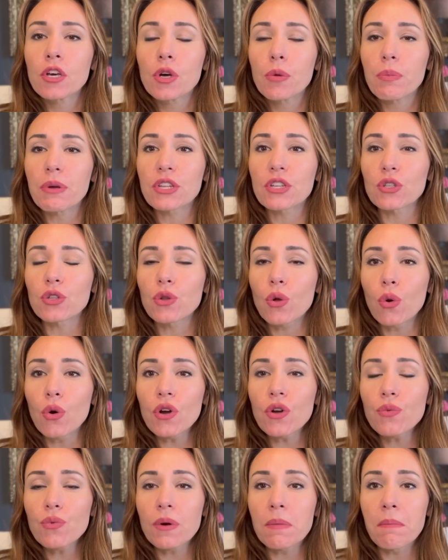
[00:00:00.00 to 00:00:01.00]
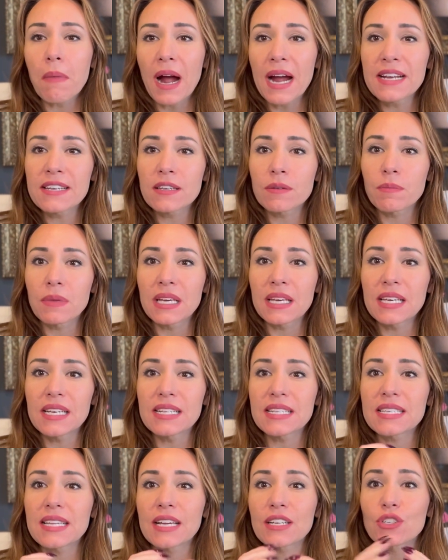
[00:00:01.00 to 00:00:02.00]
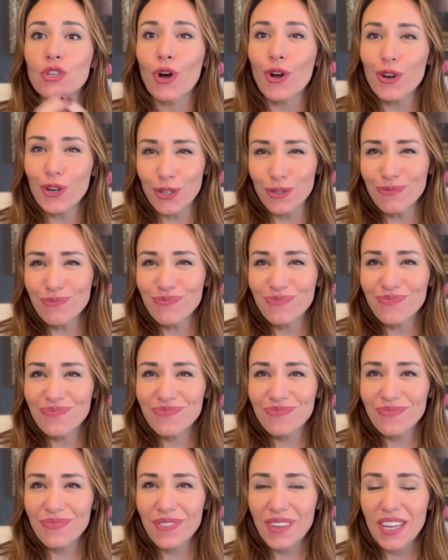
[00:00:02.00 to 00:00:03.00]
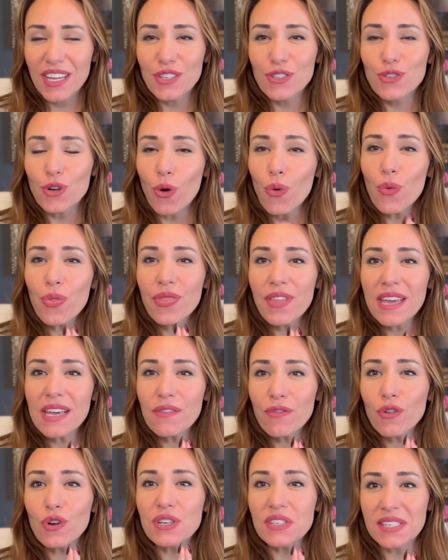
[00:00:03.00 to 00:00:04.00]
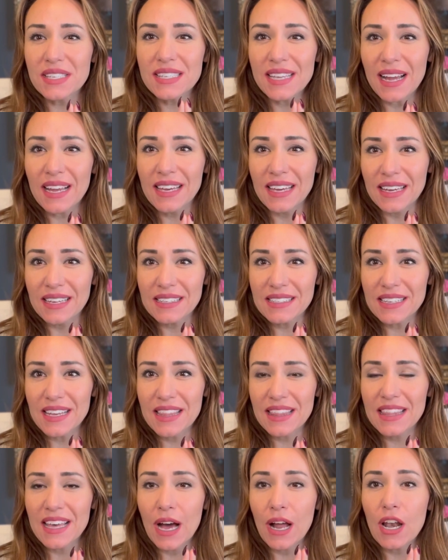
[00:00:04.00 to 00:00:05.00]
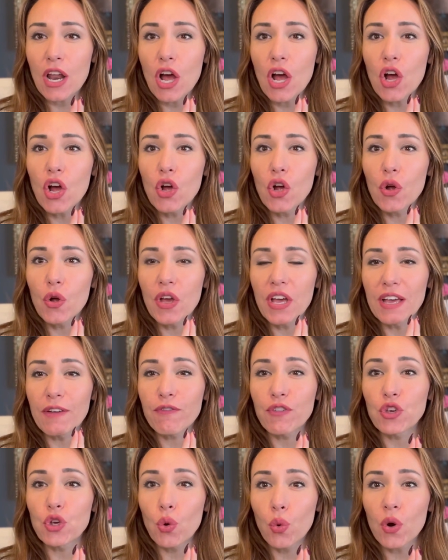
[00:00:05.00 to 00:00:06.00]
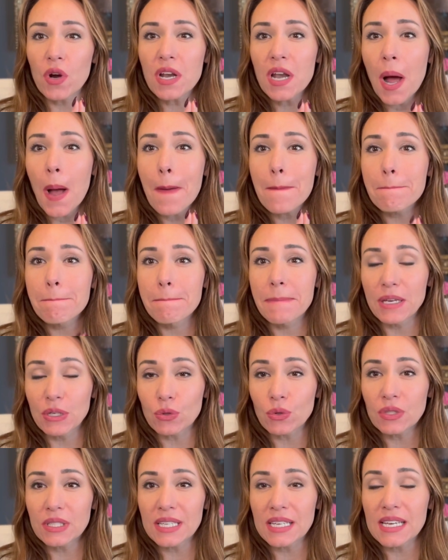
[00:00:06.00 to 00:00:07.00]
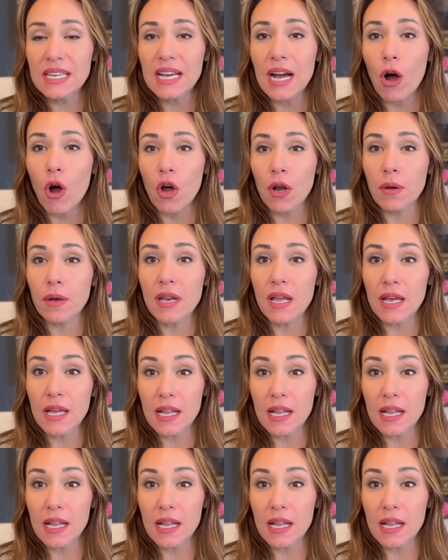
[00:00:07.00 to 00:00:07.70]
But the Lord reminded me, He said, daughter, don't think for a second that if you're not building on